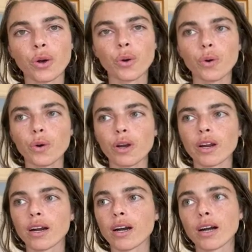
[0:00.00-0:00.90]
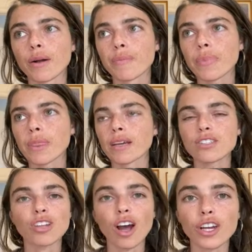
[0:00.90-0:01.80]
or a
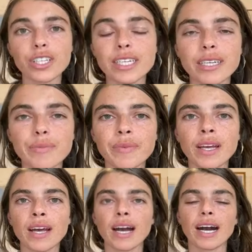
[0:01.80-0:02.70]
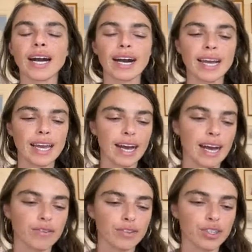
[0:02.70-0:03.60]
soccer team. I
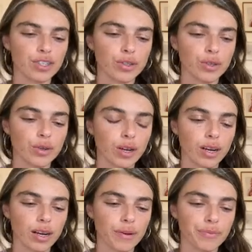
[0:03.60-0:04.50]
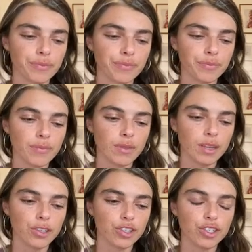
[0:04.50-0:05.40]
have to
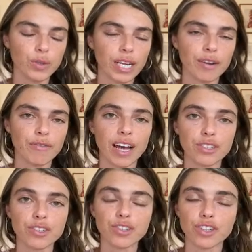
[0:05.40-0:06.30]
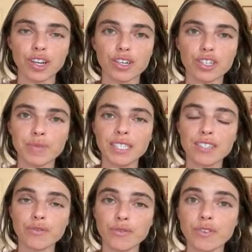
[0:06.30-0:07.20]
shoot at a faster shutter speed
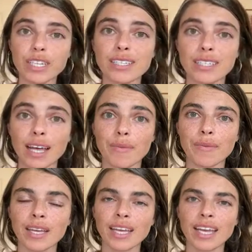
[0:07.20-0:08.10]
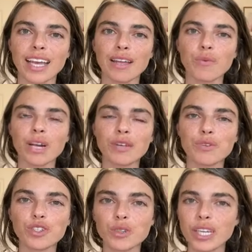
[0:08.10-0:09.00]
to freeze them. And when I'm
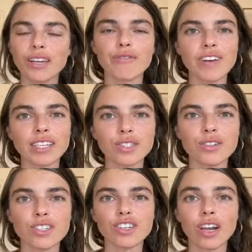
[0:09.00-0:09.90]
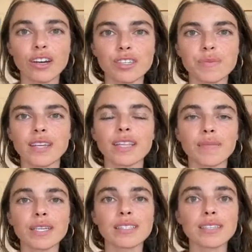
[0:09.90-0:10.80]
shooting at a faster shutter speed, that
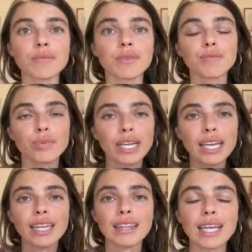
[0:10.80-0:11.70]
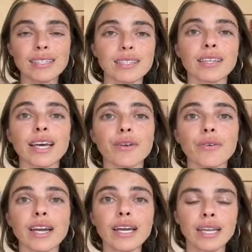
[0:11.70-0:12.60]
means I'm bringing in less light,
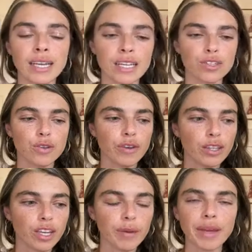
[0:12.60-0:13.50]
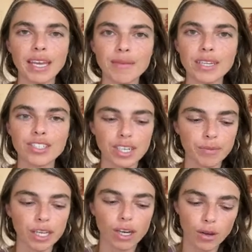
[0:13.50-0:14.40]
right? So if I look at my image and I'm
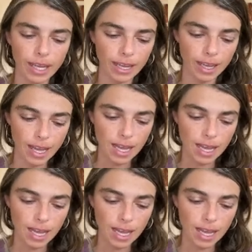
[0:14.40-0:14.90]
like, okay,